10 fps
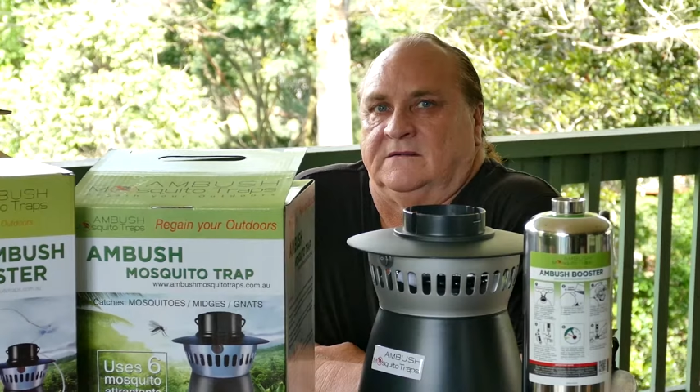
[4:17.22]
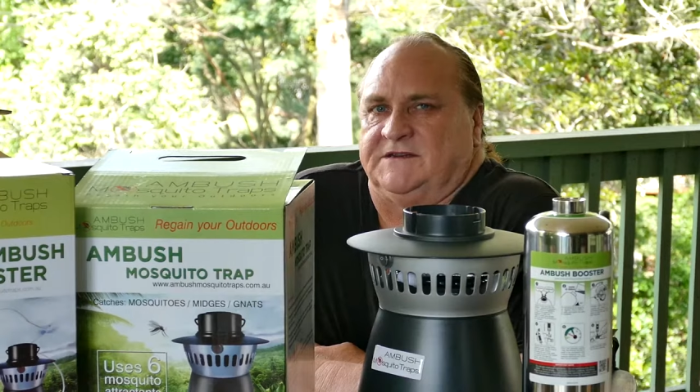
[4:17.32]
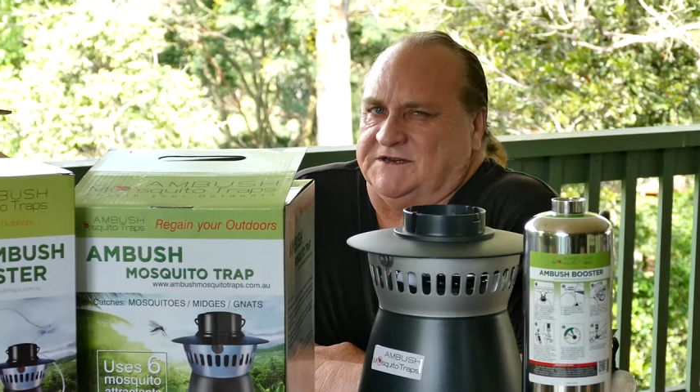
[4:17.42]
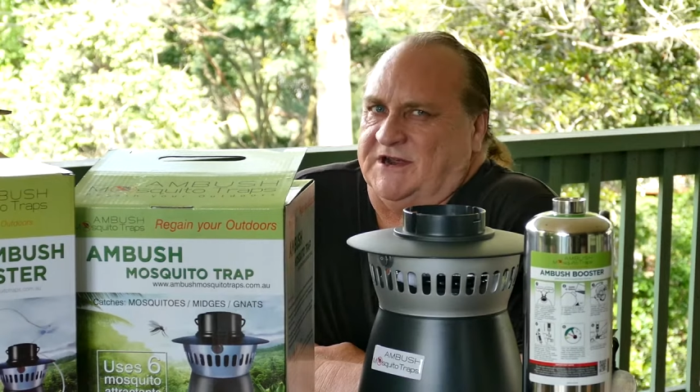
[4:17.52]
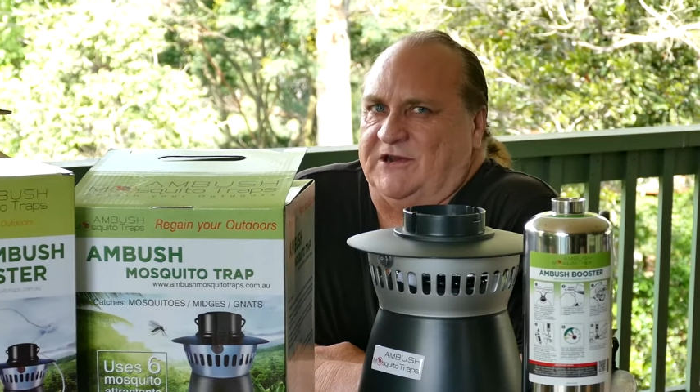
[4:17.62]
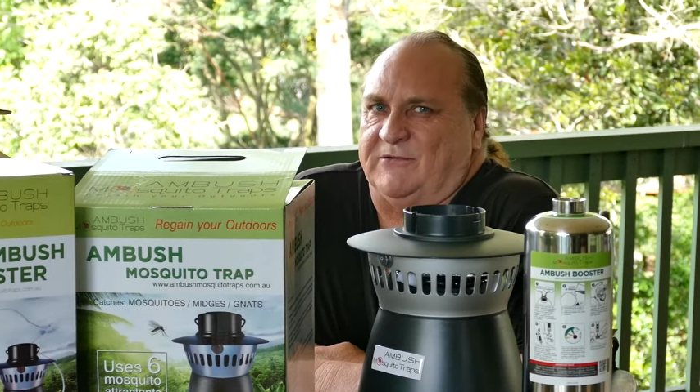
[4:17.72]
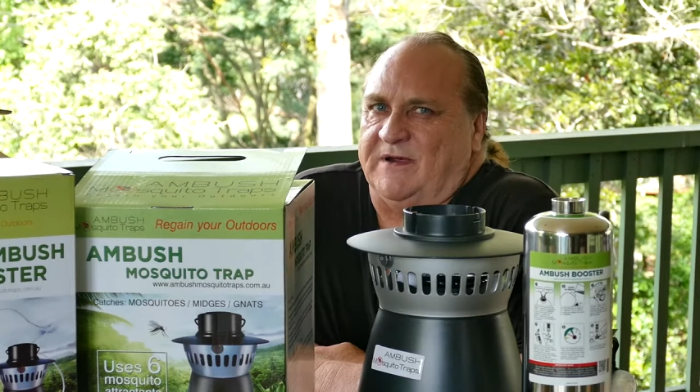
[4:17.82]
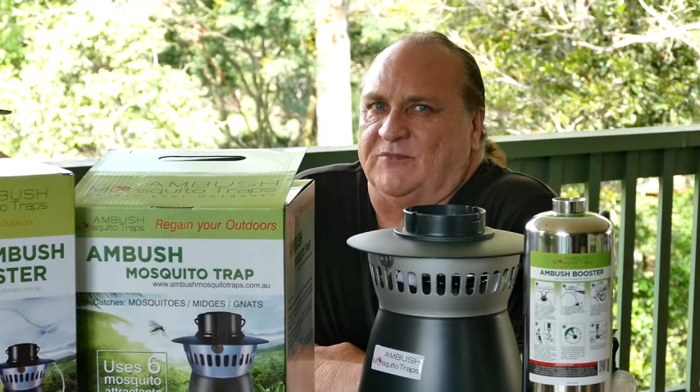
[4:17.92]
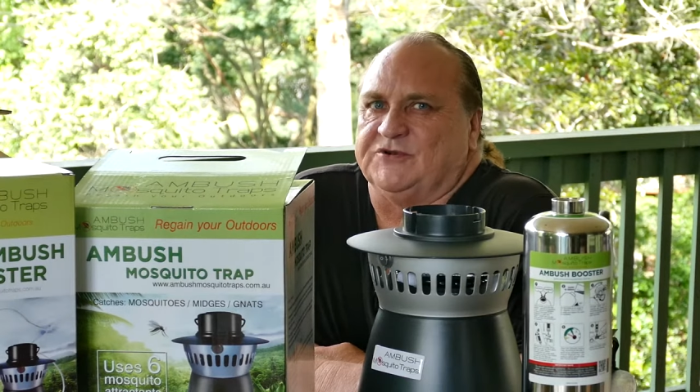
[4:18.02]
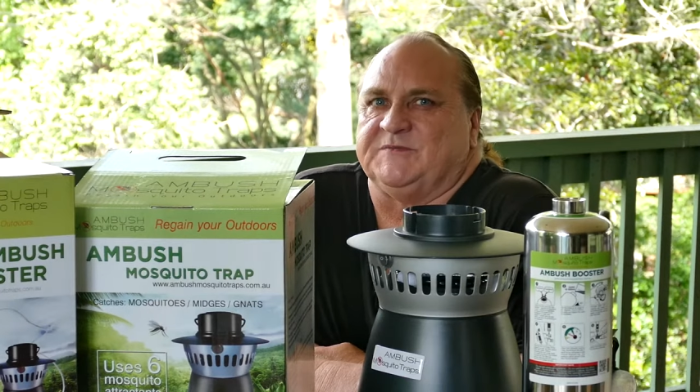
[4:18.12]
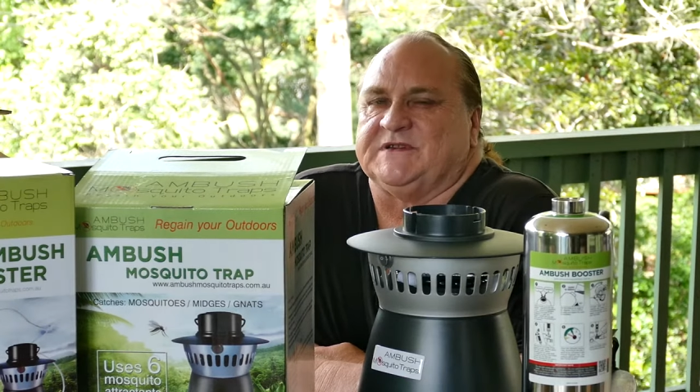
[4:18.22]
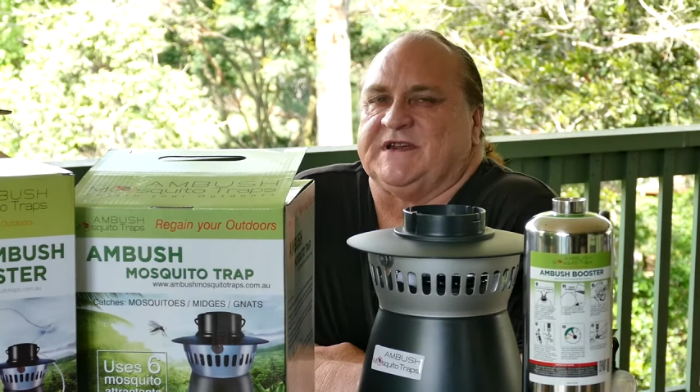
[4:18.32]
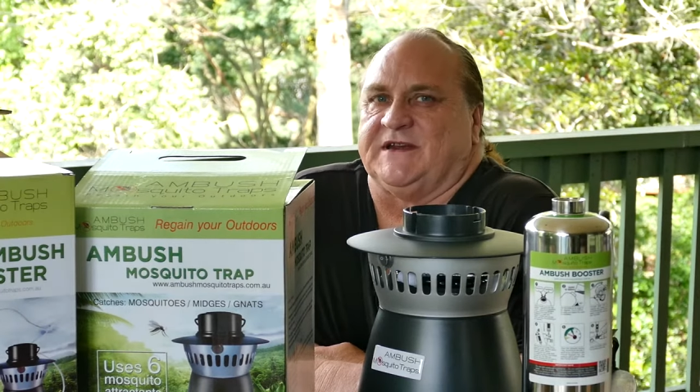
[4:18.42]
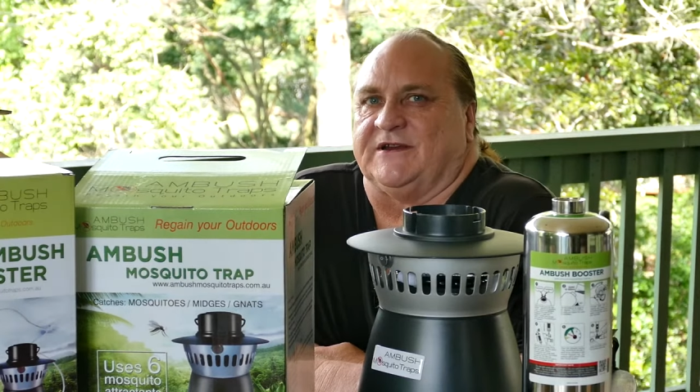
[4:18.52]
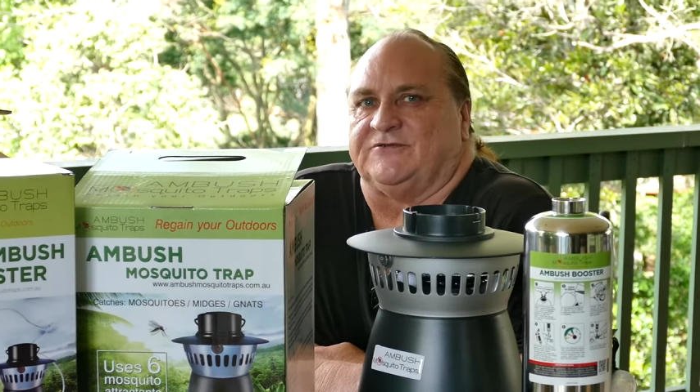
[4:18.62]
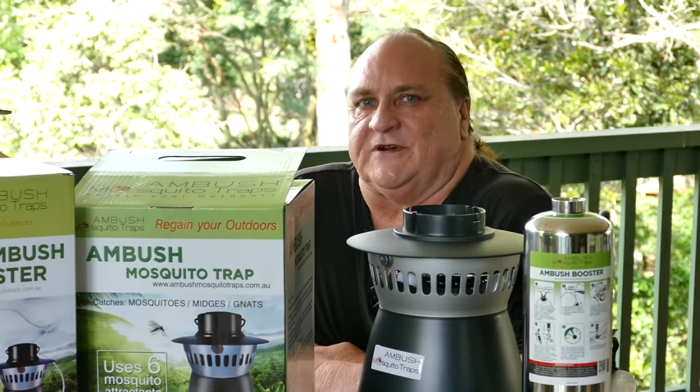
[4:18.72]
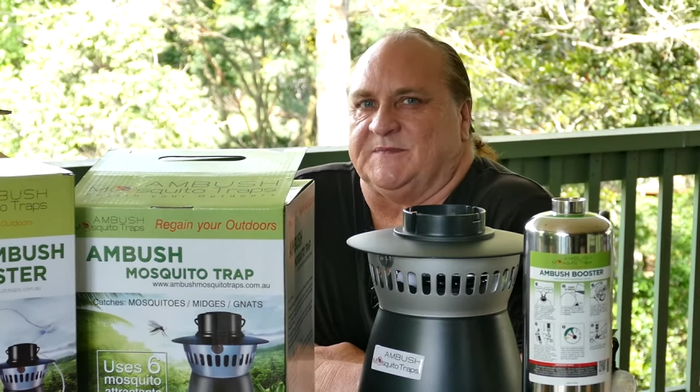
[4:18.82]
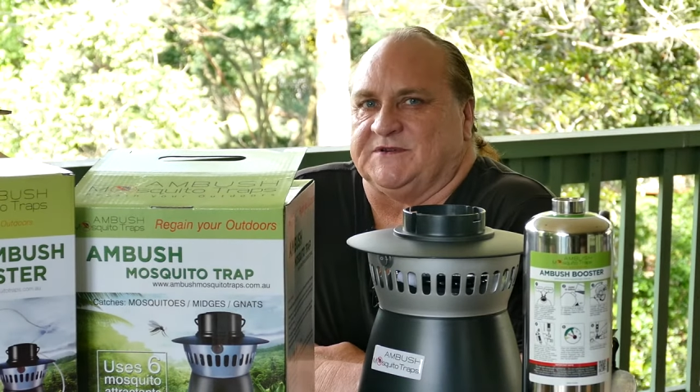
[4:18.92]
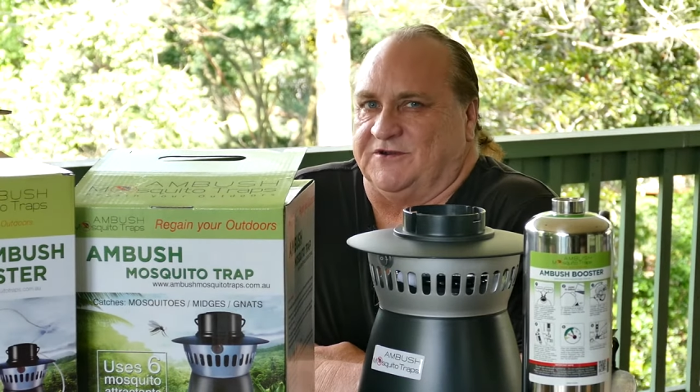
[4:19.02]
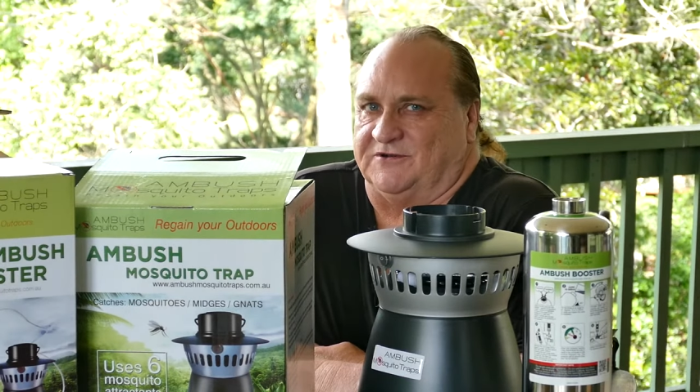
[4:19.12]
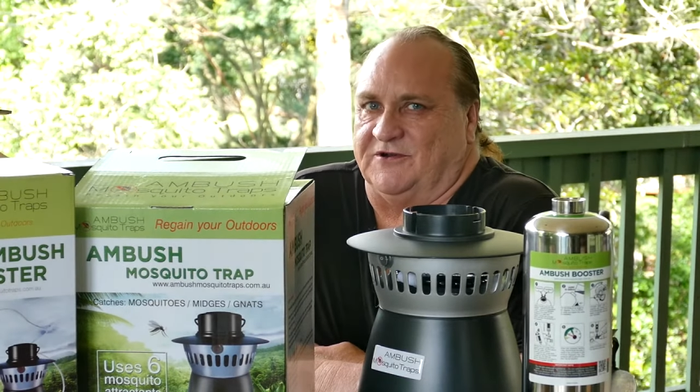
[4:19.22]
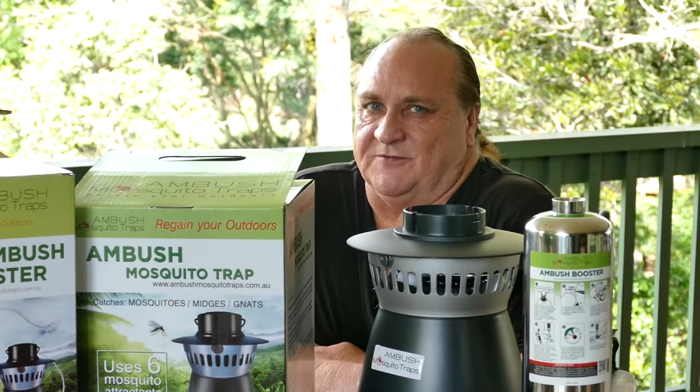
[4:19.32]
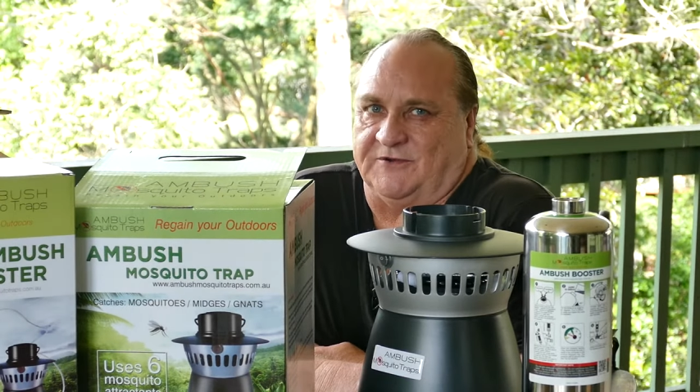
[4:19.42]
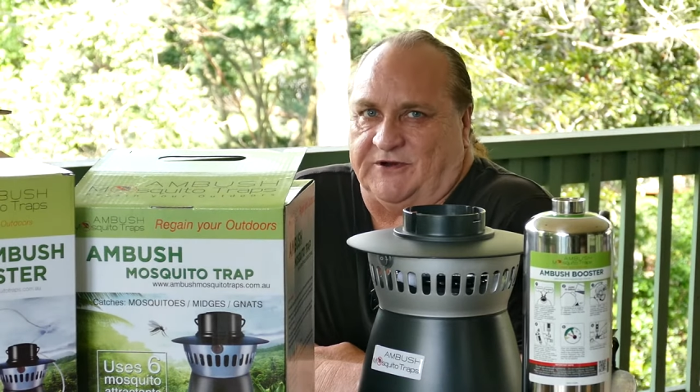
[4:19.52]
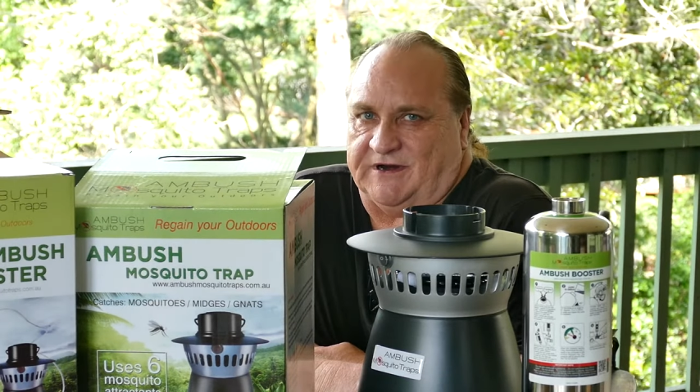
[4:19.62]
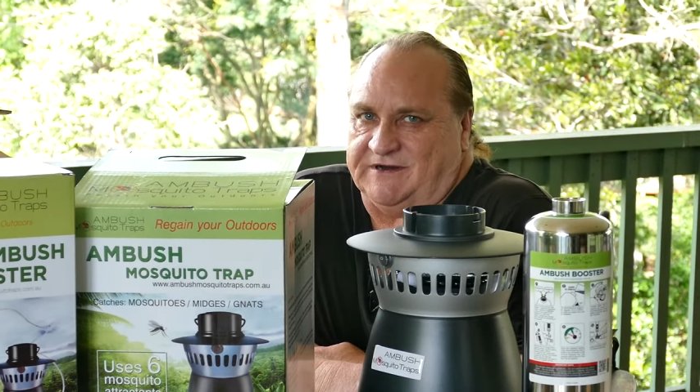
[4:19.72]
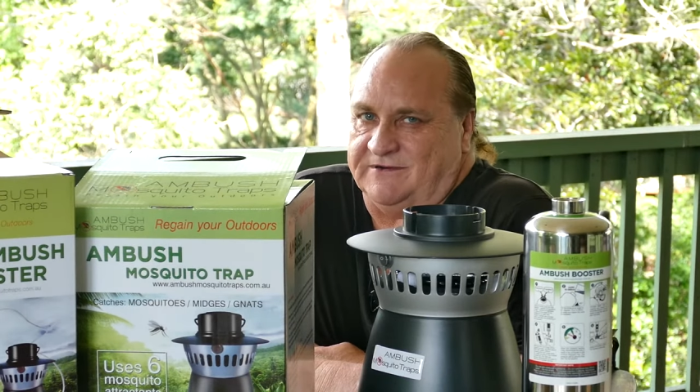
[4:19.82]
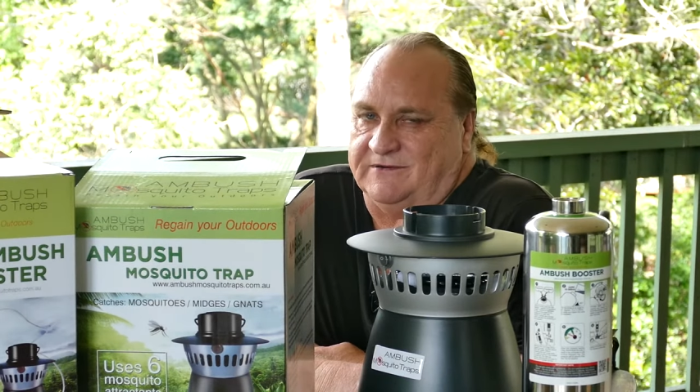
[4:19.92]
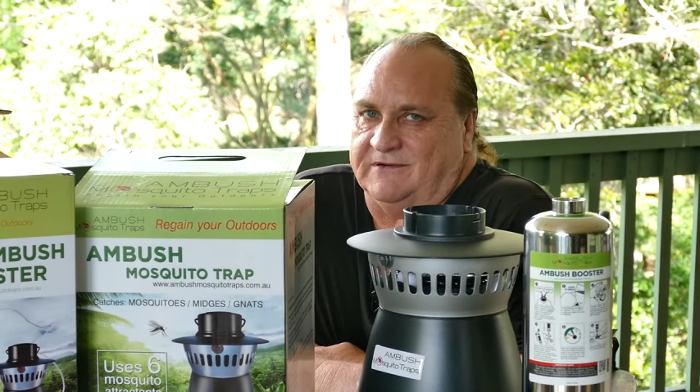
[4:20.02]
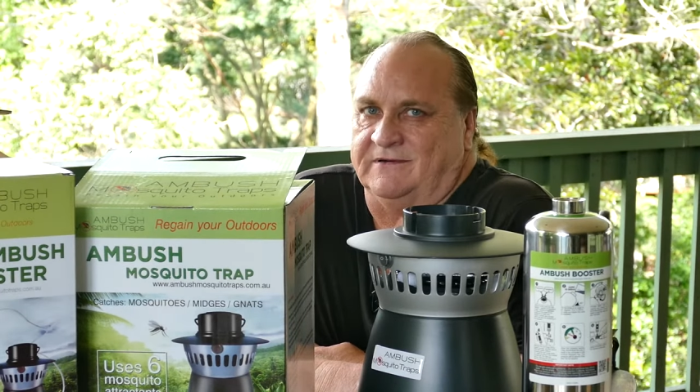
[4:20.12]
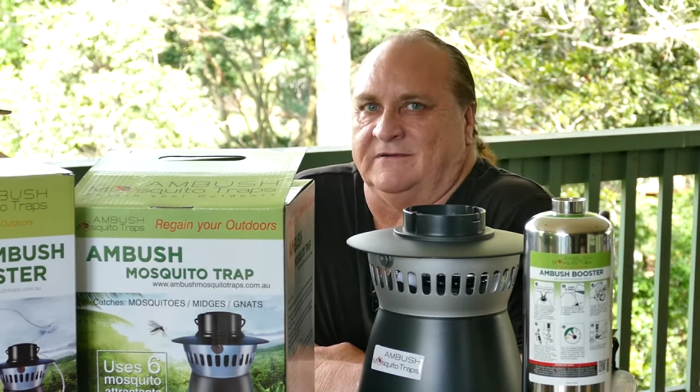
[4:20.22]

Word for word: Just go to ambushmosquitotraps.com.au